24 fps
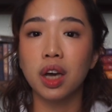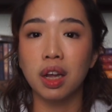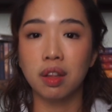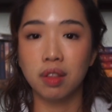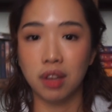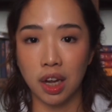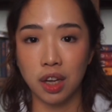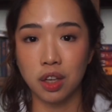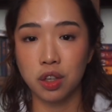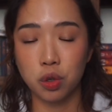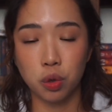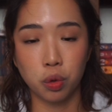and
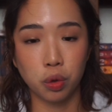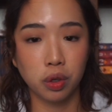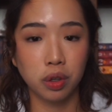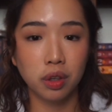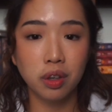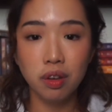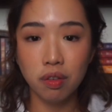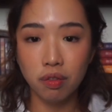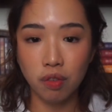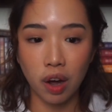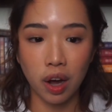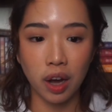that's
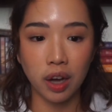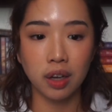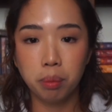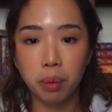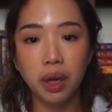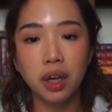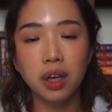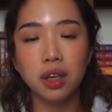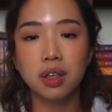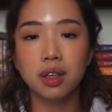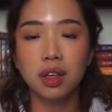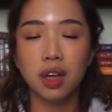totally fine,
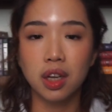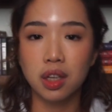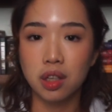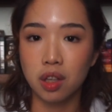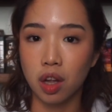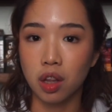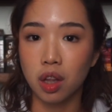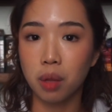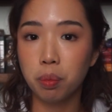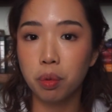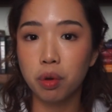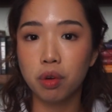but it's
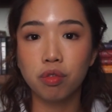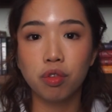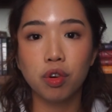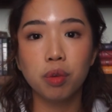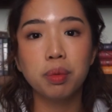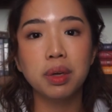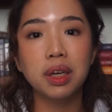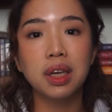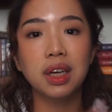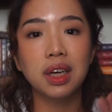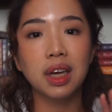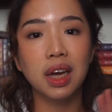not the book for
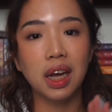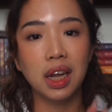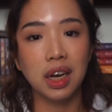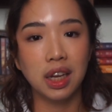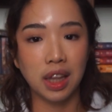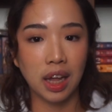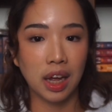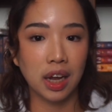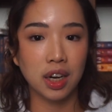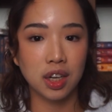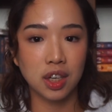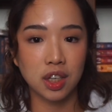me, and
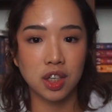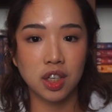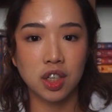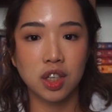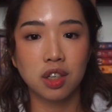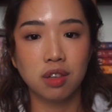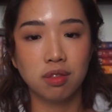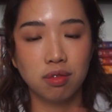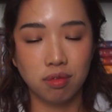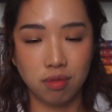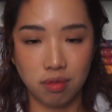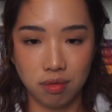that
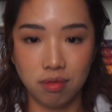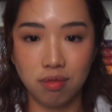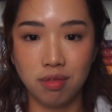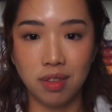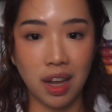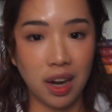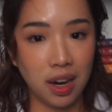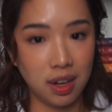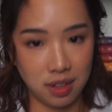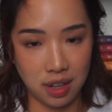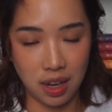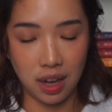is
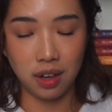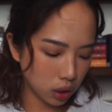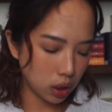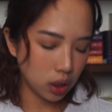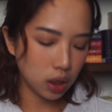that.